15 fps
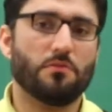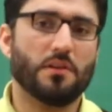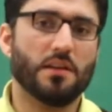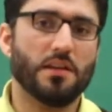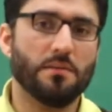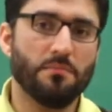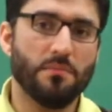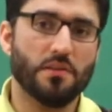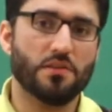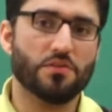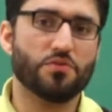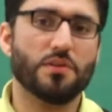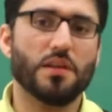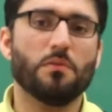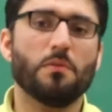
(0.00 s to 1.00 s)
Rahim.
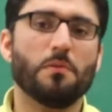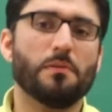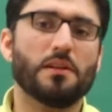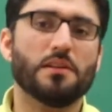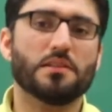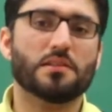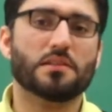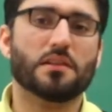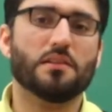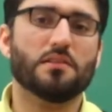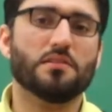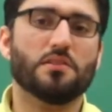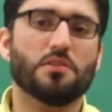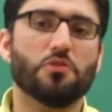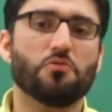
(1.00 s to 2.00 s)
Today we will discuss
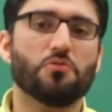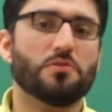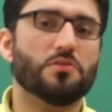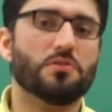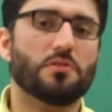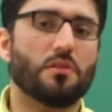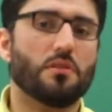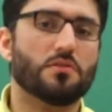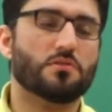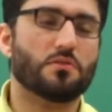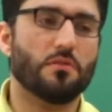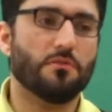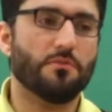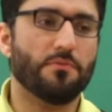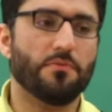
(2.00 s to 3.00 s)
the Newton's laws
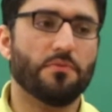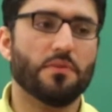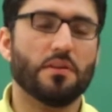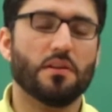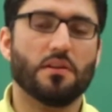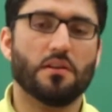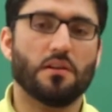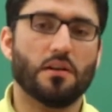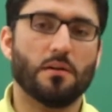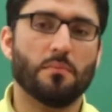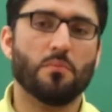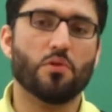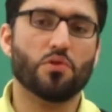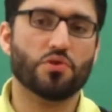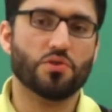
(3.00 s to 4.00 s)
of
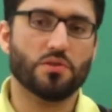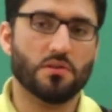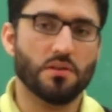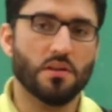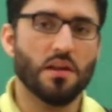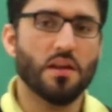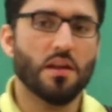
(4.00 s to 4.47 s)
motion.